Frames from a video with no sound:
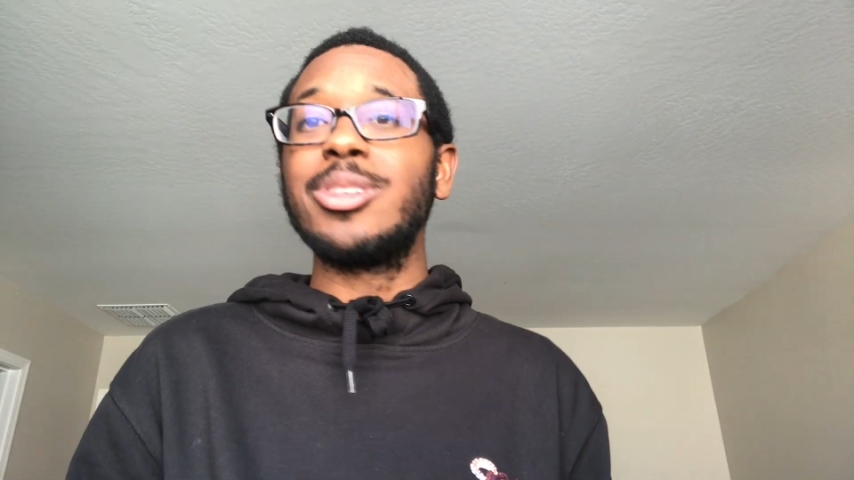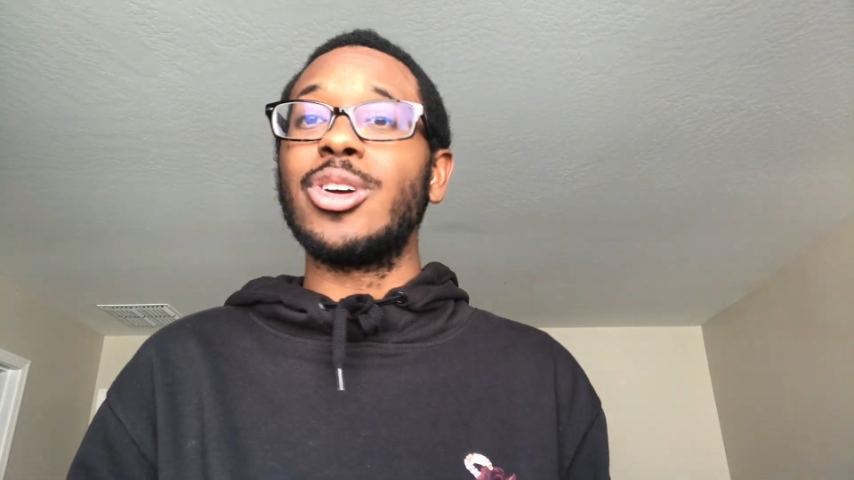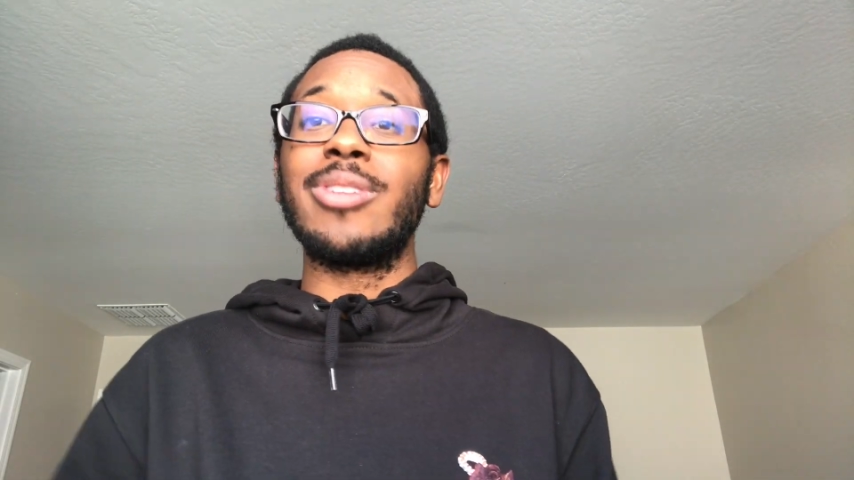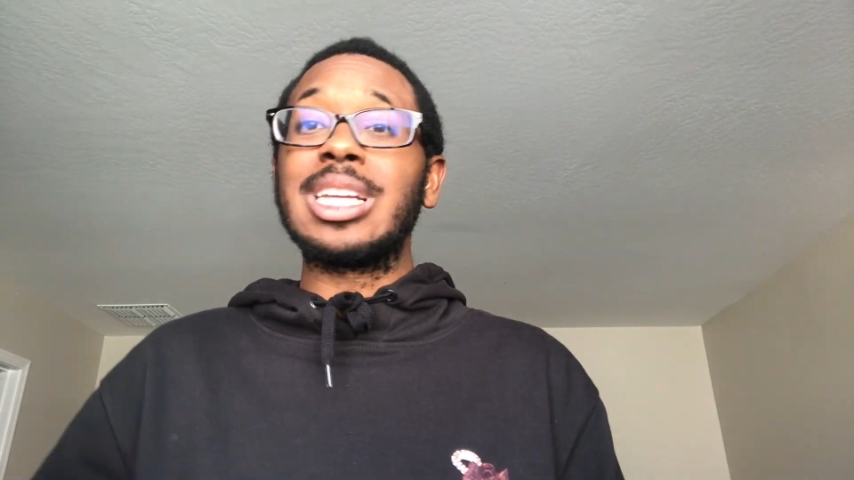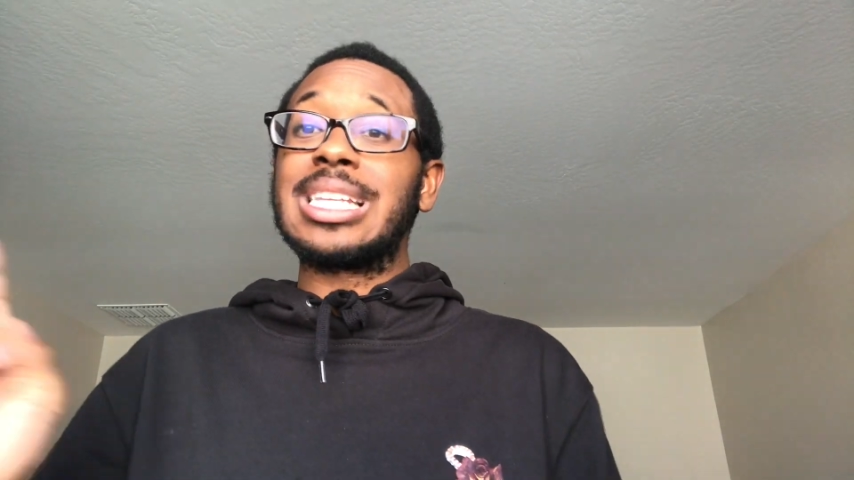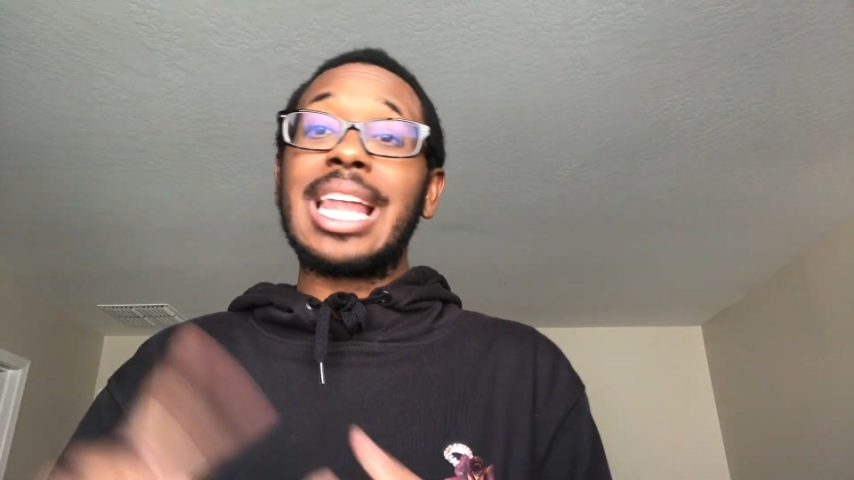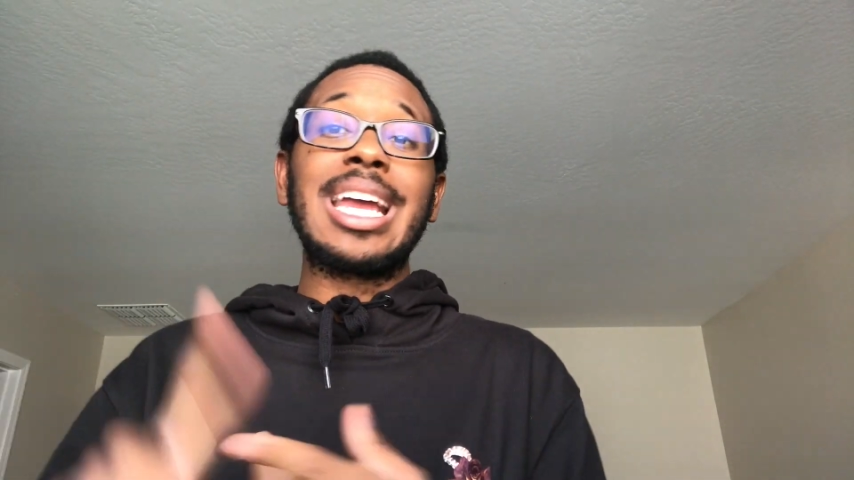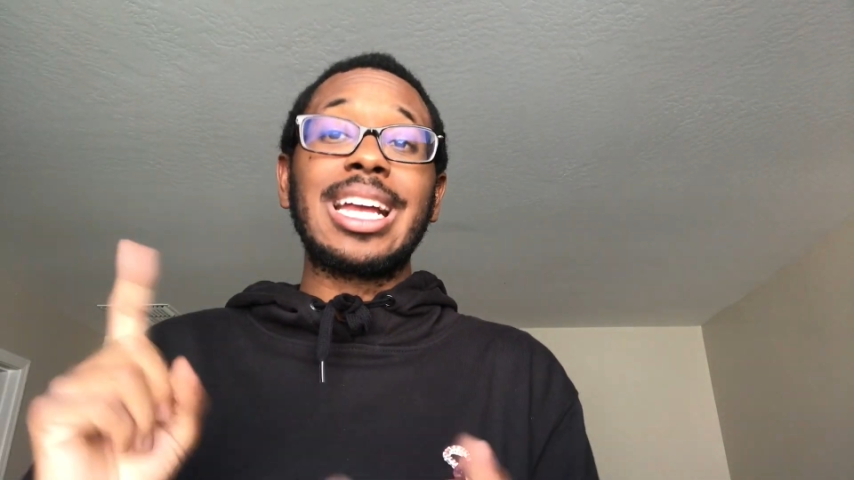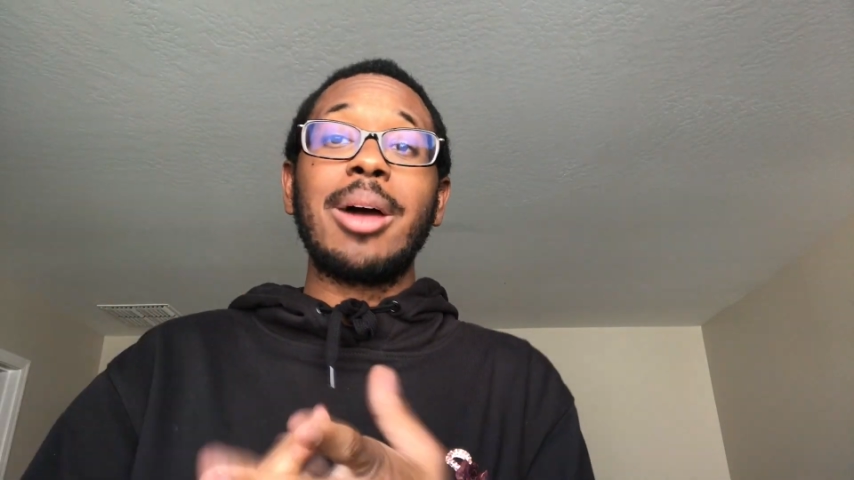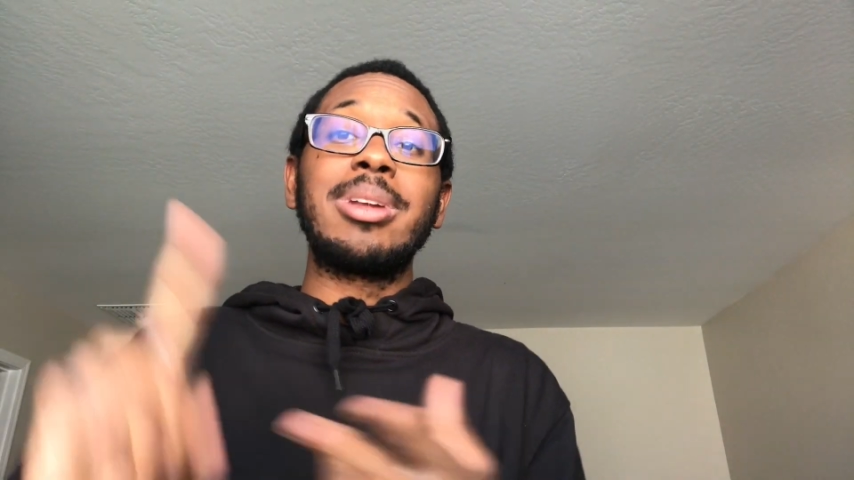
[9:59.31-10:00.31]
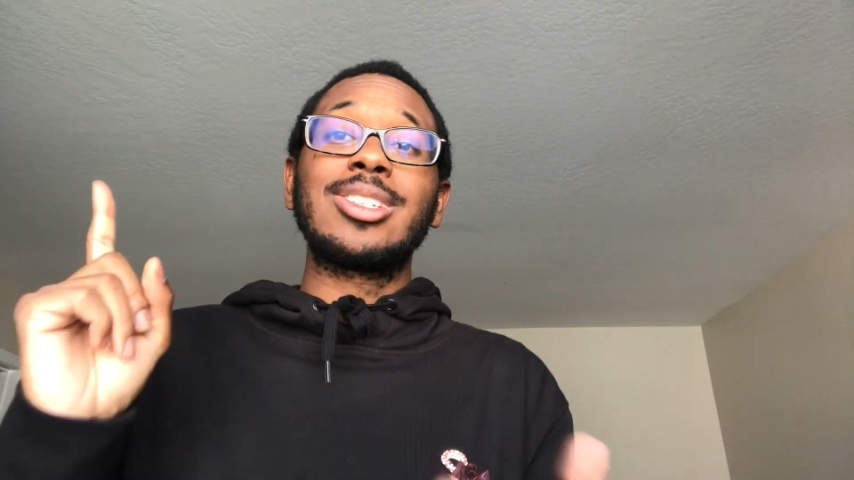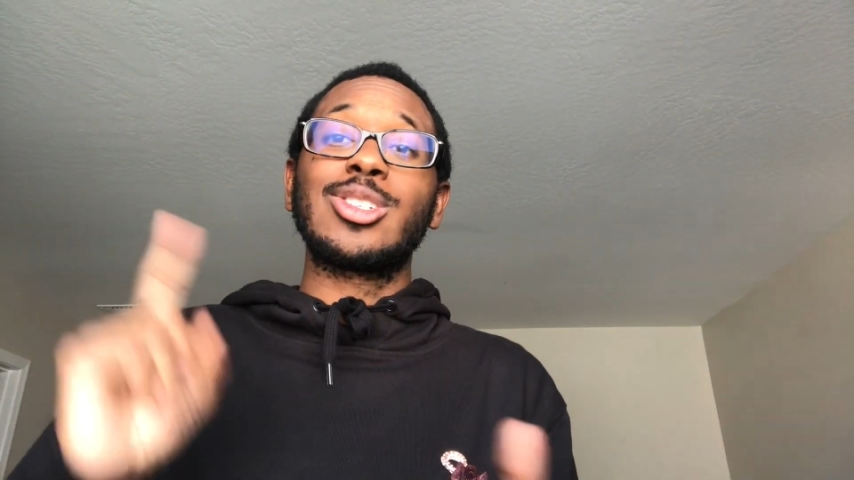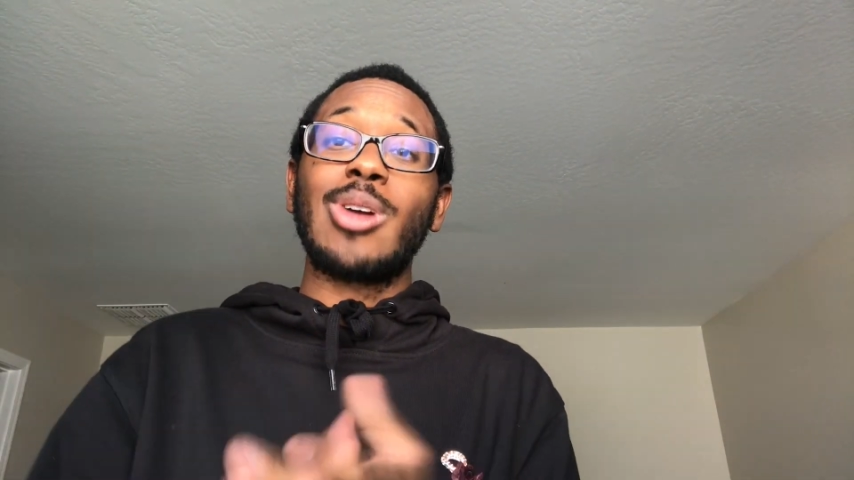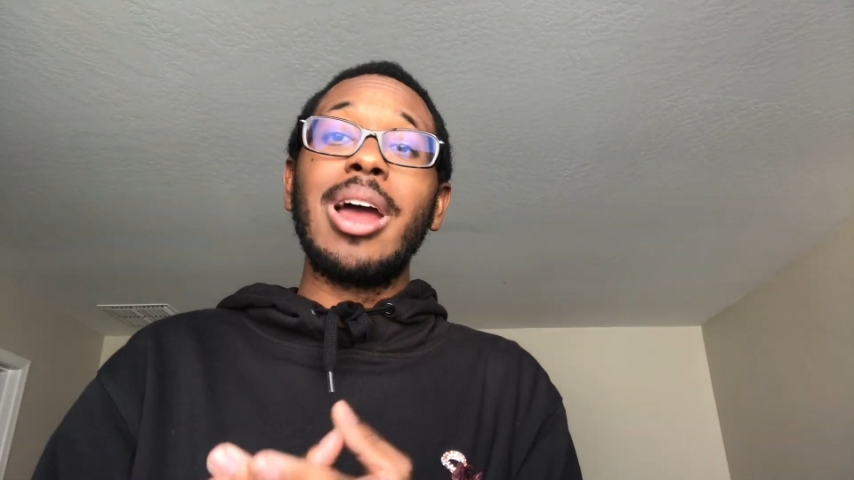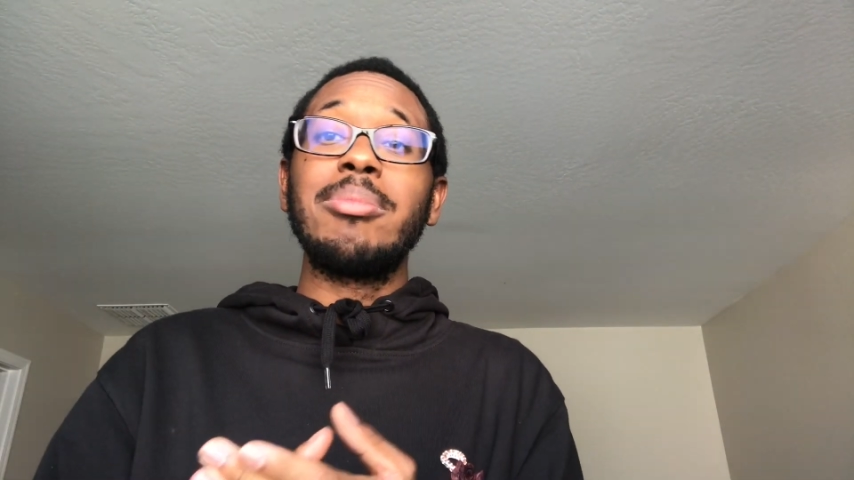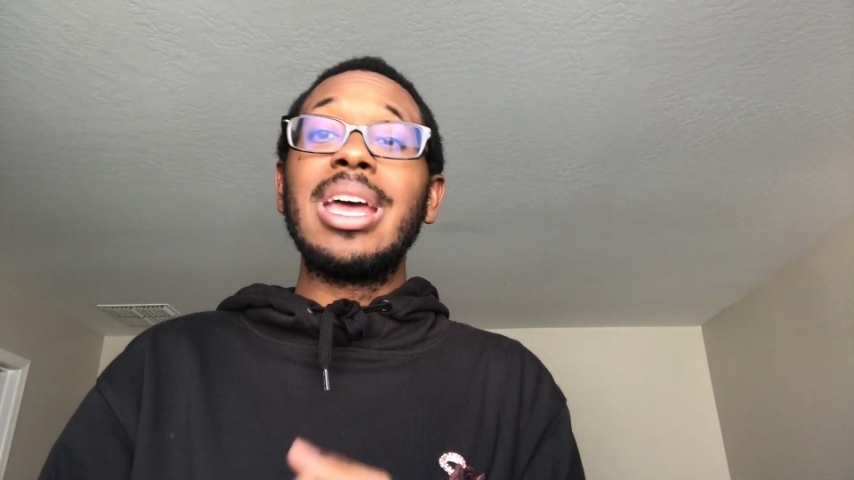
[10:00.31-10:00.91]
Don't forget to like, comment, and subscribe.